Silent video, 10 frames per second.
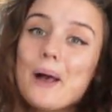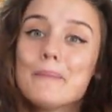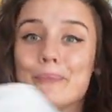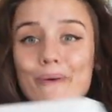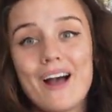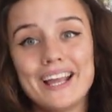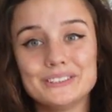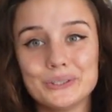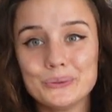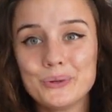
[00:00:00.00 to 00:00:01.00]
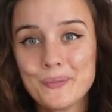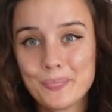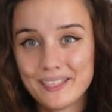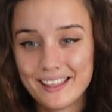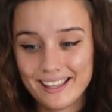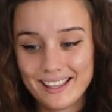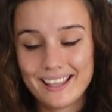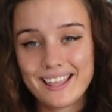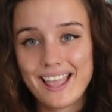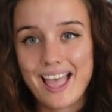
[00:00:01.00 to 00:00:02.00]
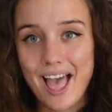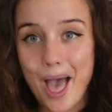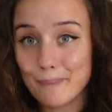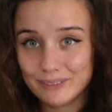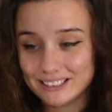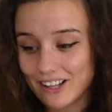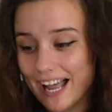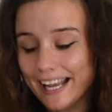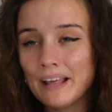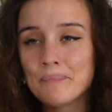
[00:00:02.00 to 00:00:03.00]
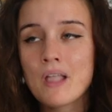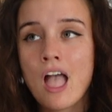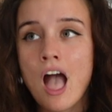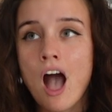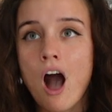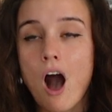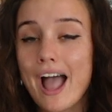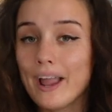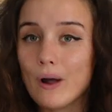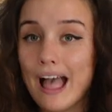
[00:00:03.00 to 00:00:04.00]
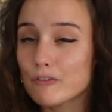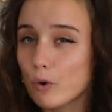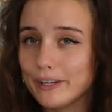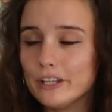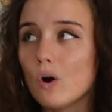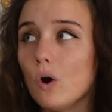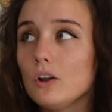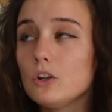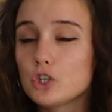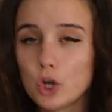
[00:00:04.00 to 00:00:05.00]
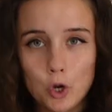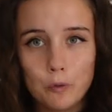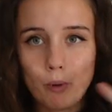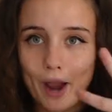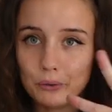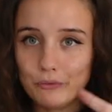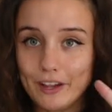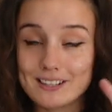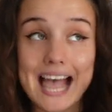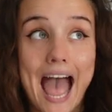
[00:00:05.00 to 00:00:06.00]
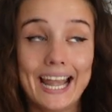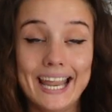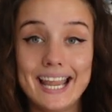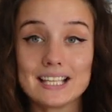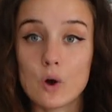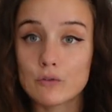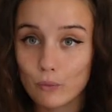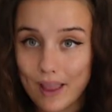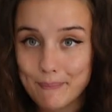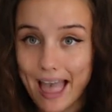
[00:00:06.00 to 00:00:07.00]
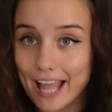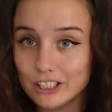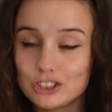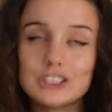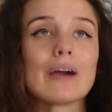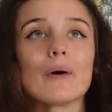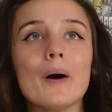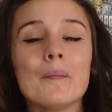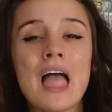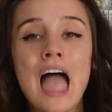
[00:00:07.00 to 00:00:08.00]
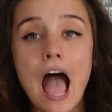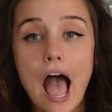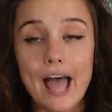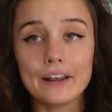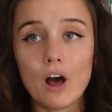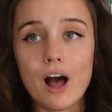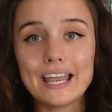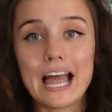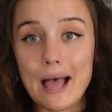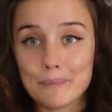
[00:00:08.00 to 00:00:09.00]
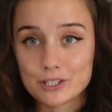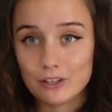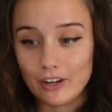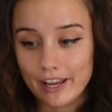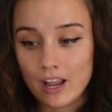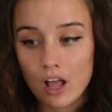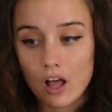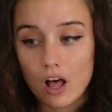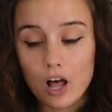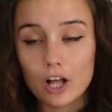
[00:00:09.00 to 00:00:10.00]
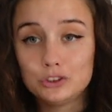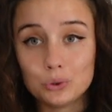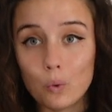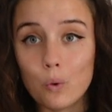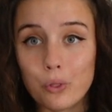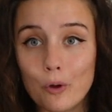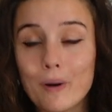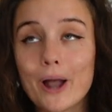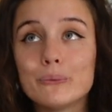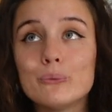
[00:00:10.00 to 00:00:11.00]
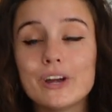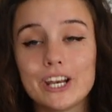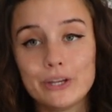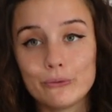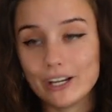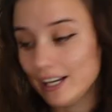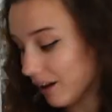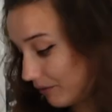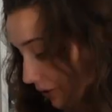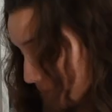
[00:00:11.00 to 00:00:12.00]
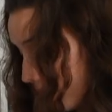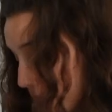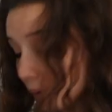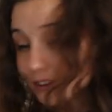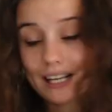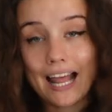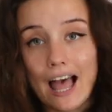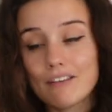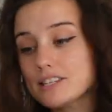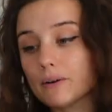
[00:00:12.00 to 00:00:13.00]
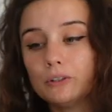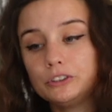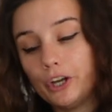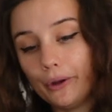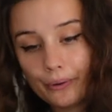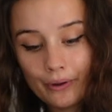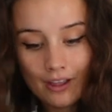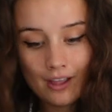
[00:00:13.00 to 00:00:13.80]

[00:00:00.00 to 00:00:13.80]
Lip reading: a bridal design. I have already got two bridal figures, and it is of Rem and Shera. And I absolutely adore them. I really, really love them. I was gonna have 02